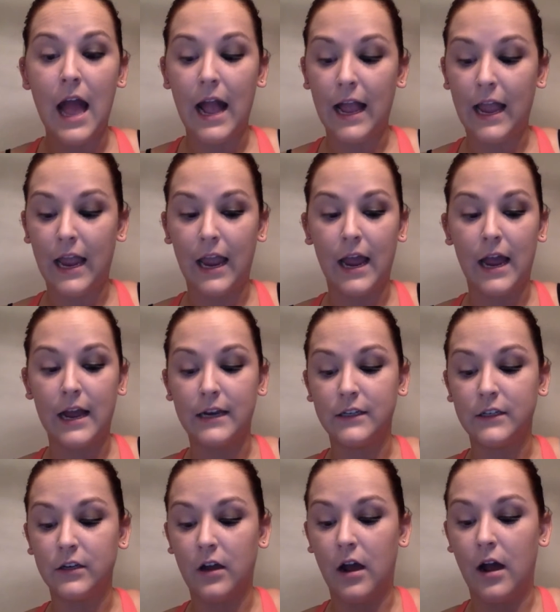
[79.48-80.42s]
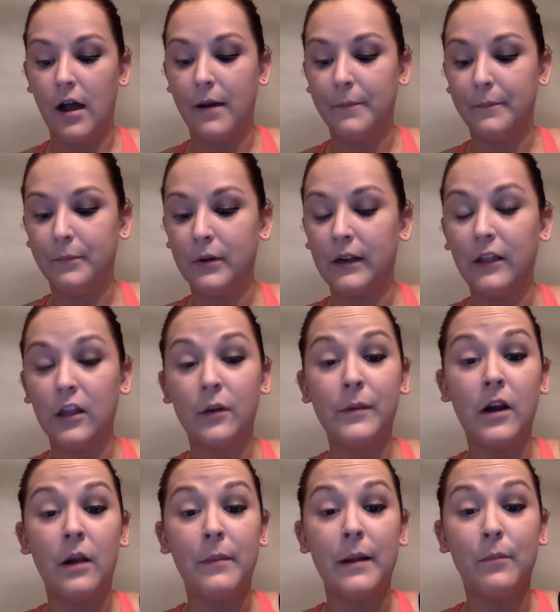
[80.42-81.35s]
and put a little
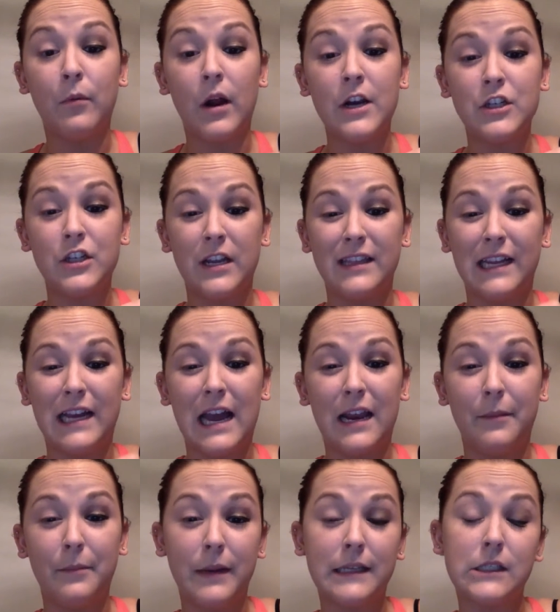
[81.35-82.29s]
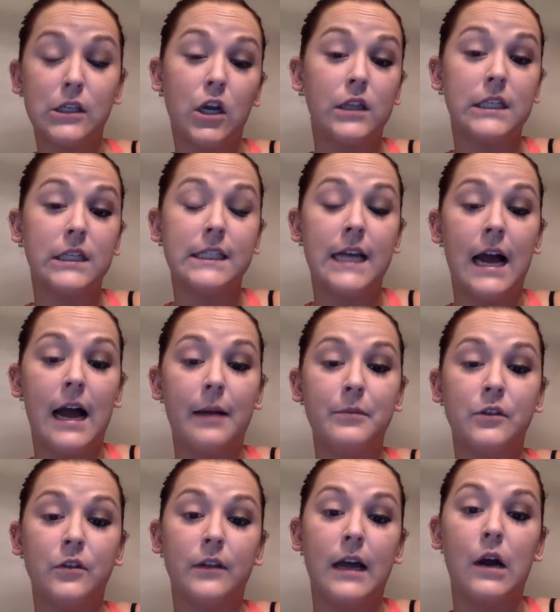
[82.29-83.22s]
bit on my brush and then kind of mix it on the top
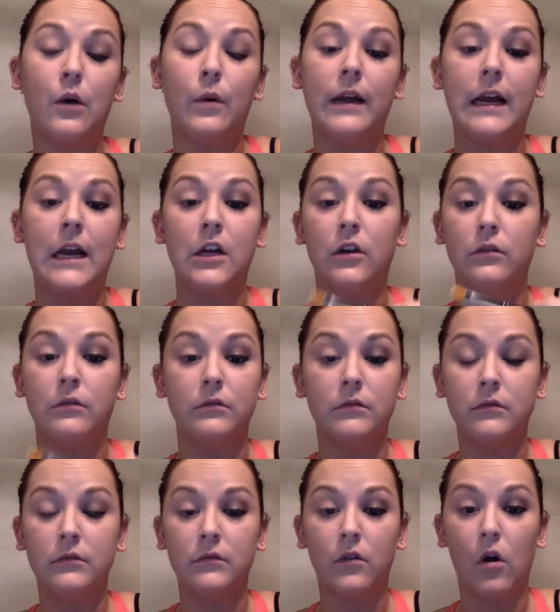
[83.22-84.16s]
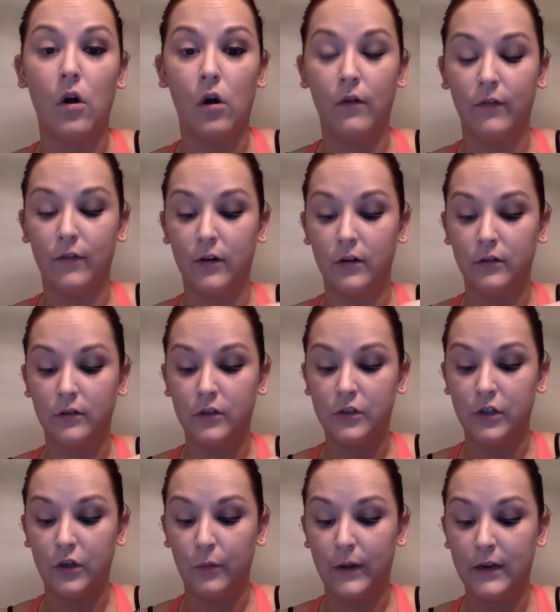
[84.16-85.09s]
so that way I don't
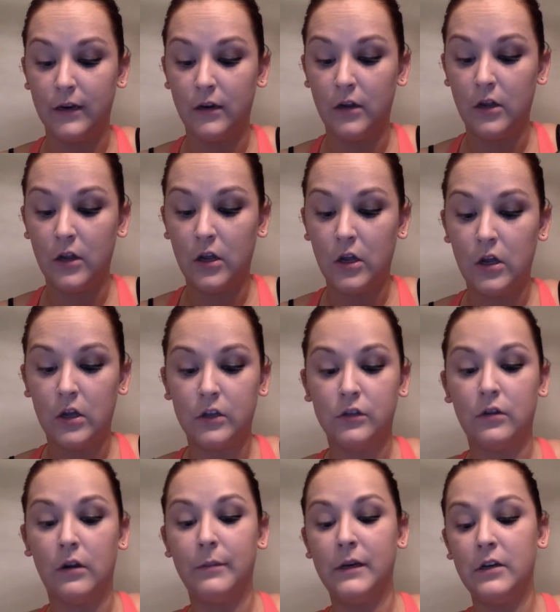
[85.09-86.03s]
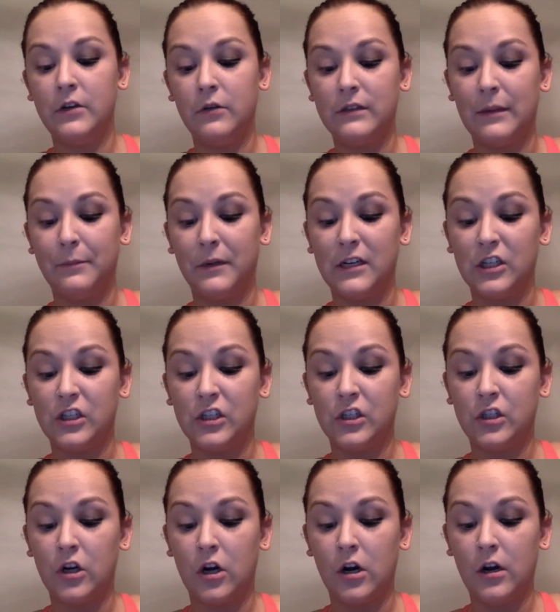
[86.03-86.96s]
overdo it. So what I'm going to do is I'm going to
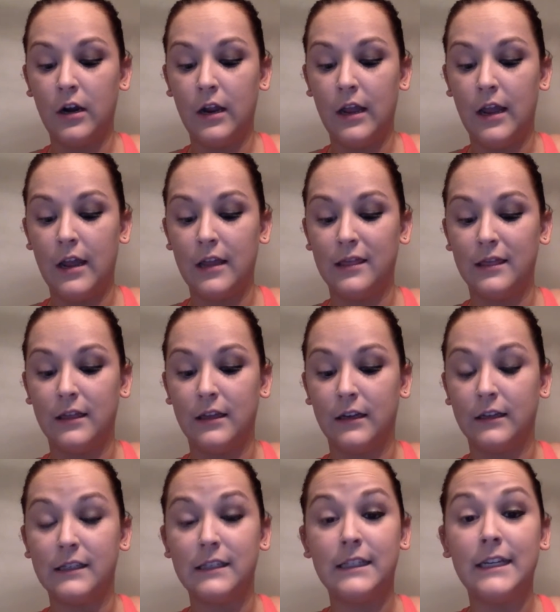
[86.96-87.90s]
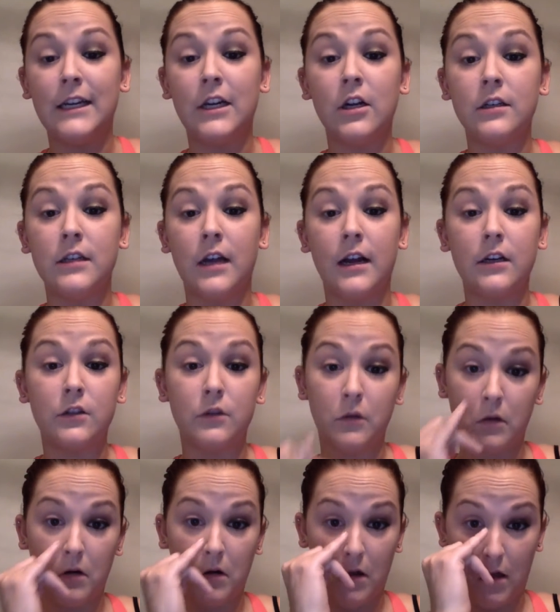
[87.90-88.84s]
start in the tear duct
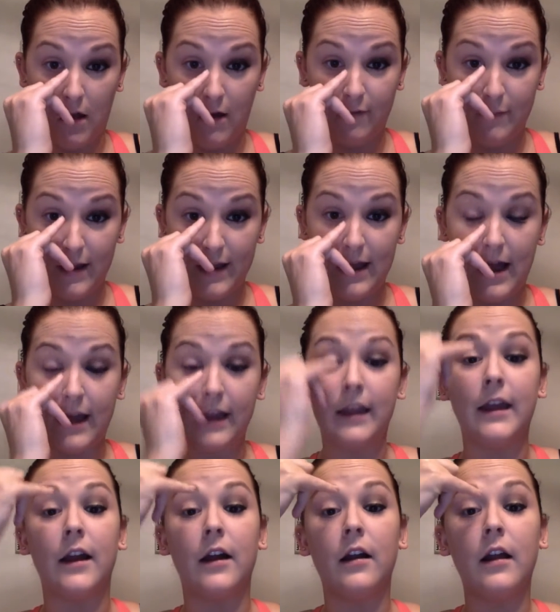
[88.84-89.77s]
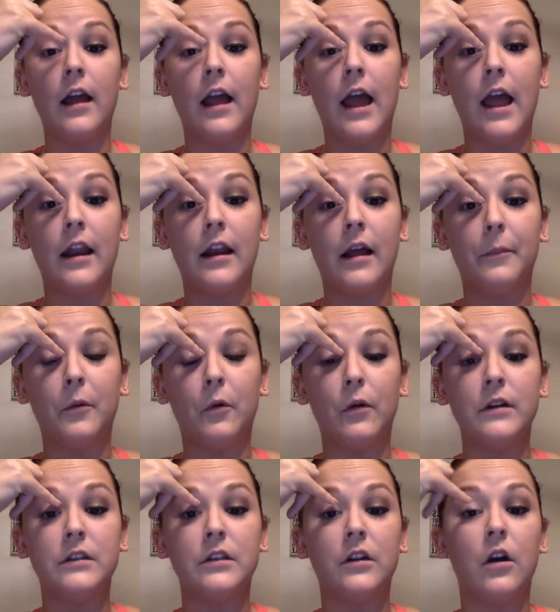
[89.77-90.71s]
of my eye here, and I'm
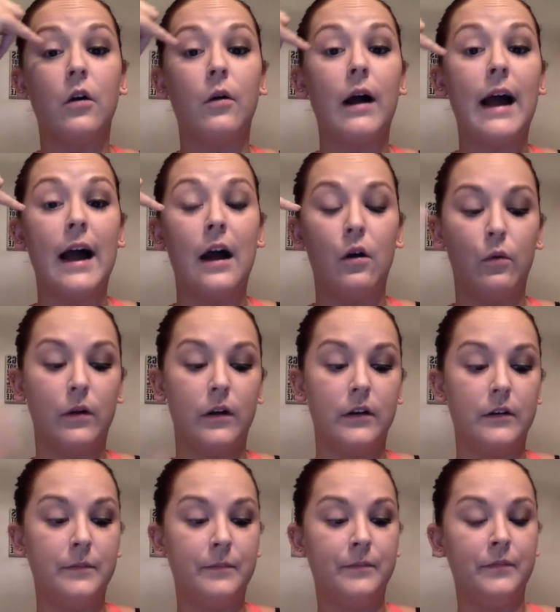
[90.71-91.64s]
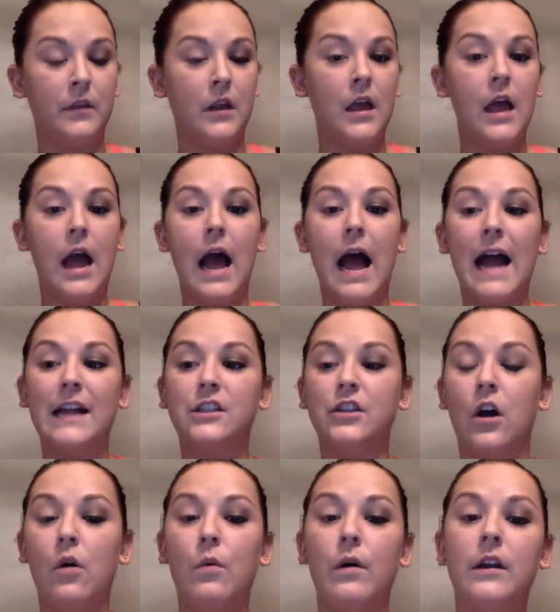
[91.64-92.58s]
going to go outward. I
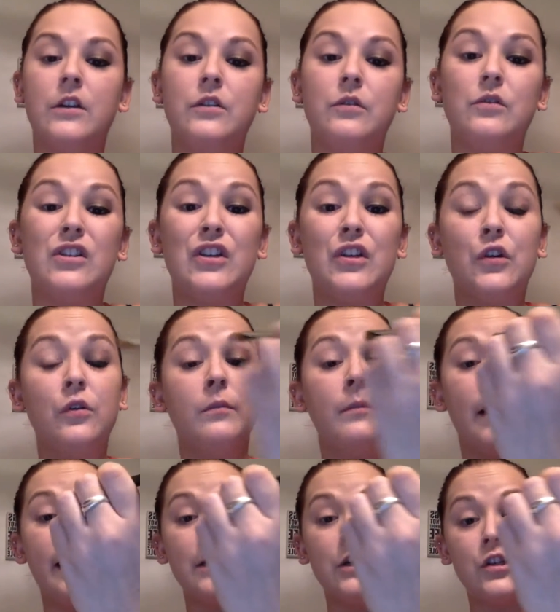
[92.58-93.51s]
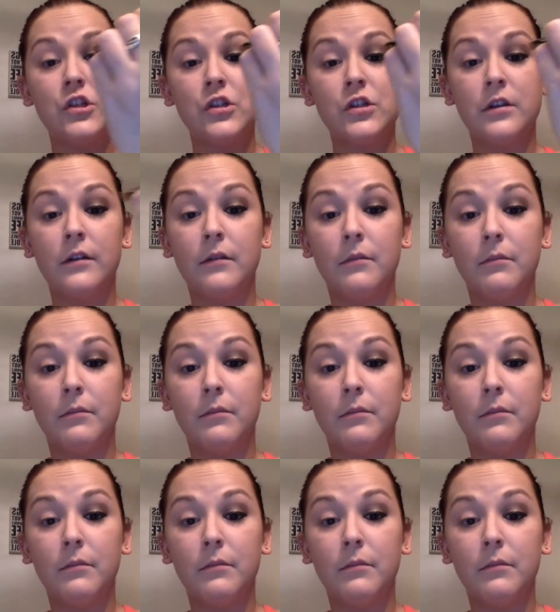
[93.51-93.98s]
don't want to do too much